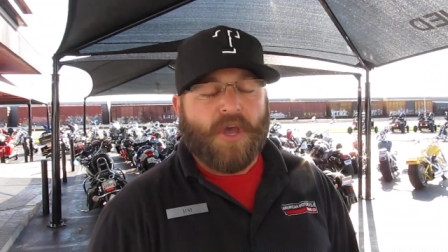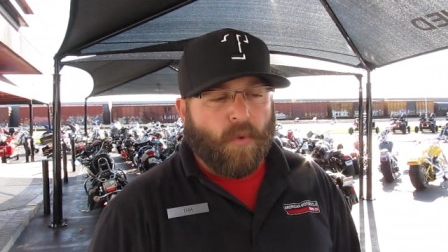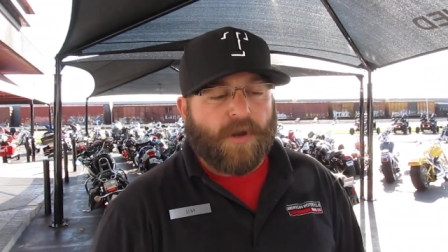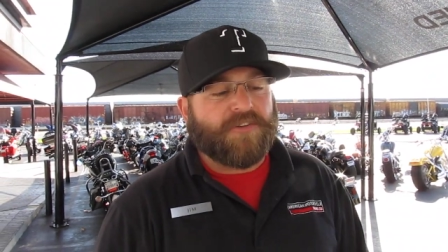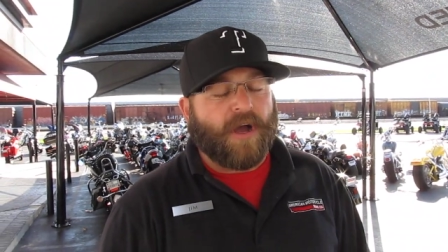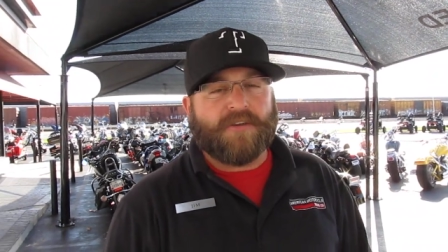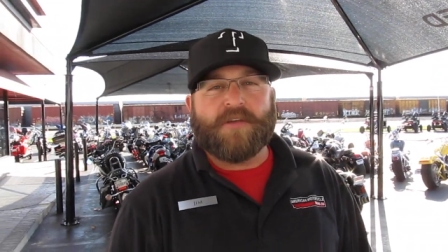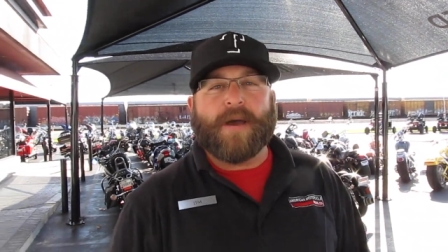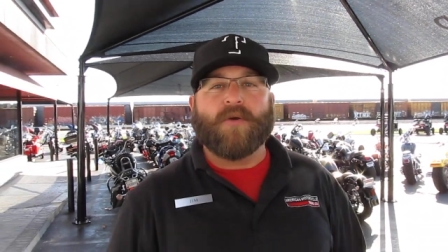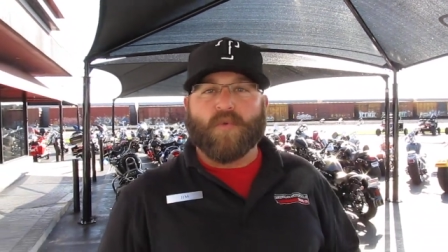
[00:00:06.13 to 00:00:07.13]
I want to talk to you
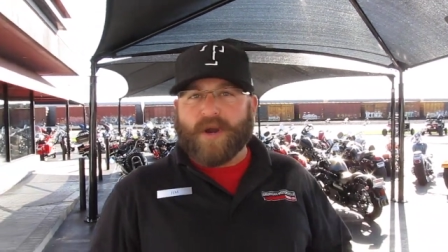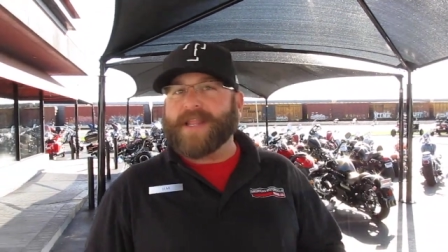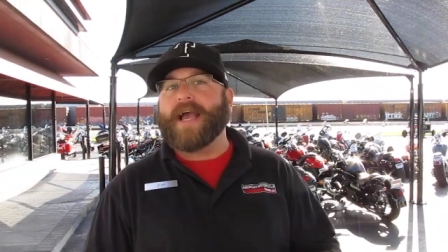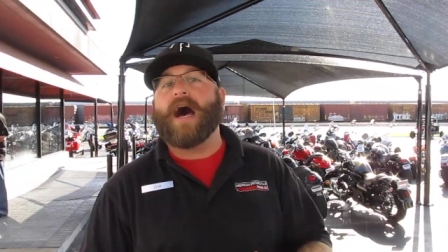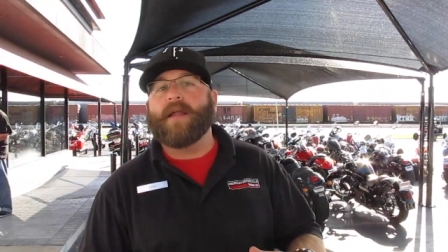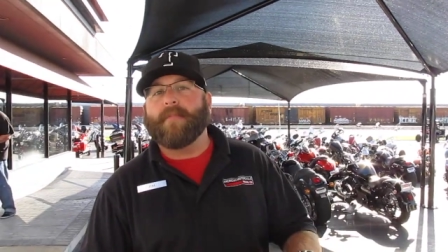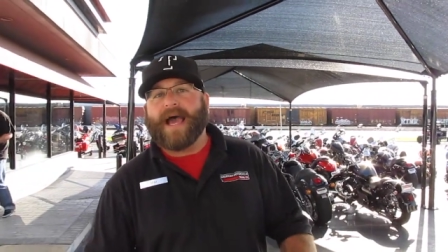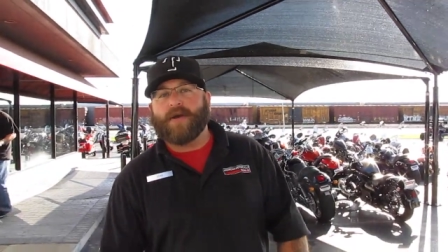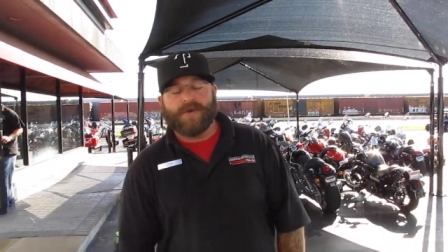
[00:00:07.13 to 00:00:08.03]
about a really hot bike